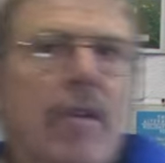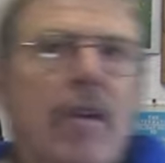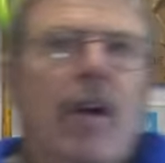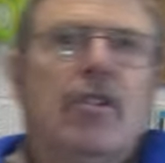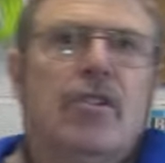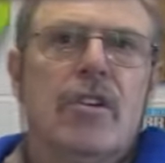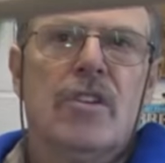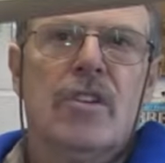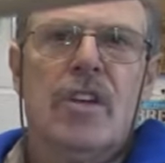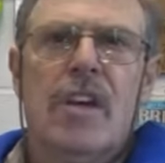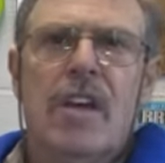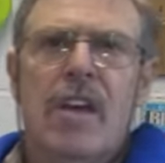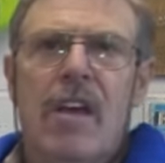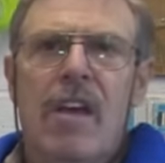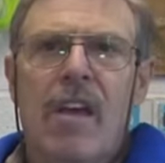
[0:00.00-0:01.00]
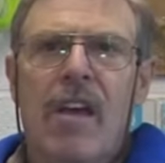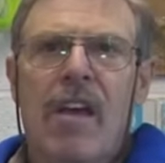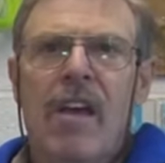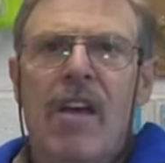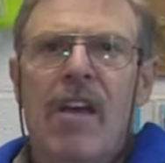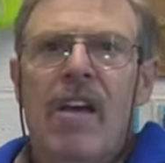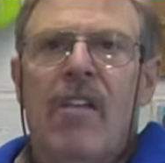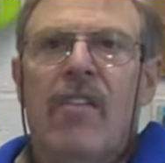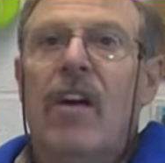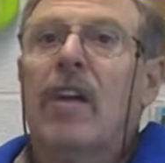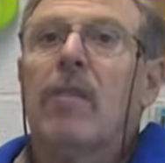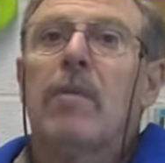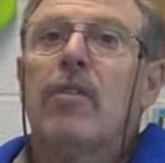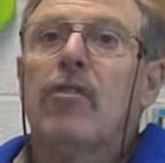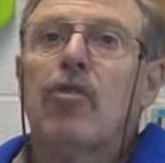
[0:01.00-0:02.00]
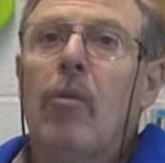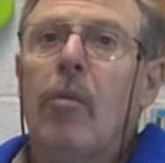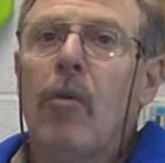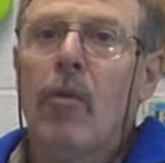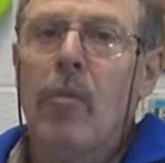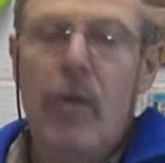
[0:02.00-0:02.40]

as you can see, that could be the top or the